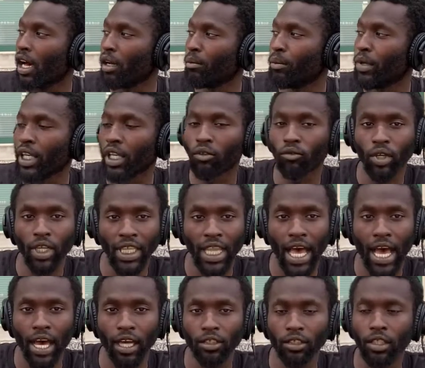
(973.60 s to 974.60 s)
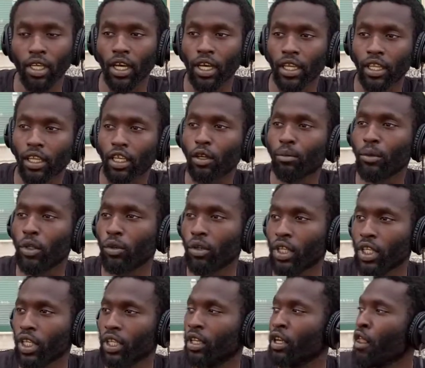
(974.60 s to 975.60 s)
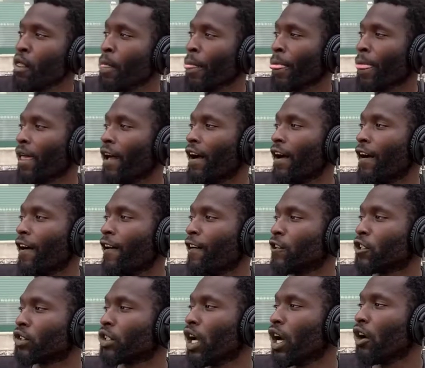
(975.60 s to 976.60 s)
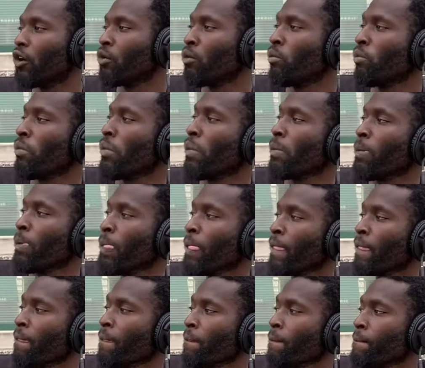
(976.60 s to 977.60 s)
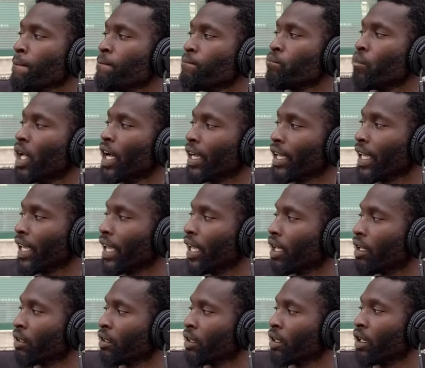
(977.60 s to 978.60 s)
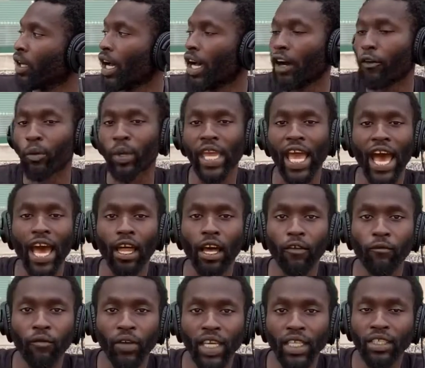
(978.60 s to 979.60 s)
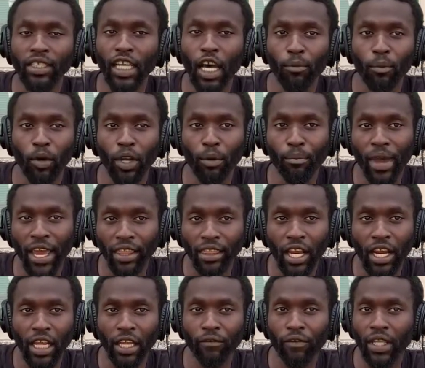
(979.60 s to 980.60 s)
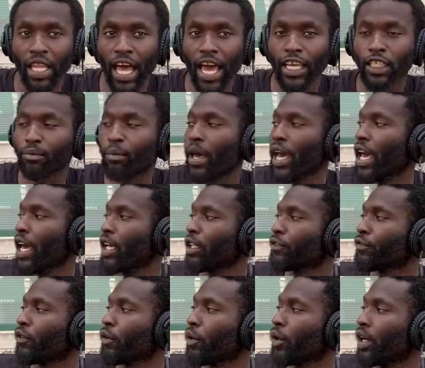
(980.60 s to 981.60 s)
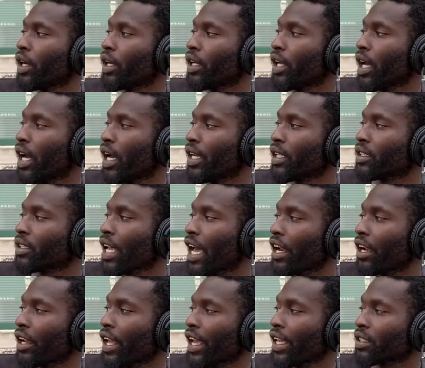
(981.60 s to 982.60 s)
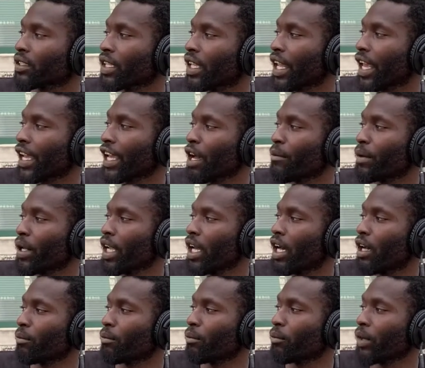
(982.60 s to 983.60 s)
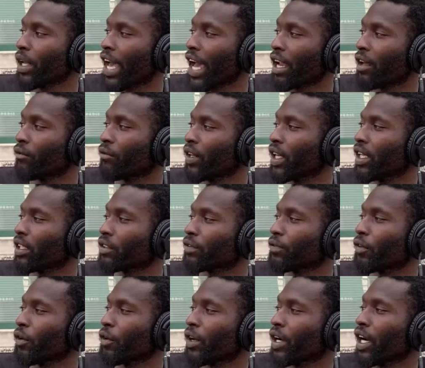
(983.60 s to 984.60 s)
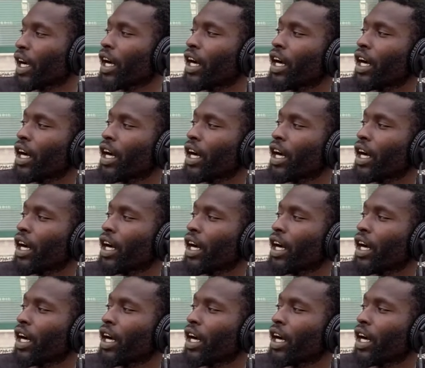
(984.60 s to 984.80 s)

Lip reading: being realized in the community. And so, again, we got events up on the May 30th Alliance page for Saturday and Sunday coming up. We got events for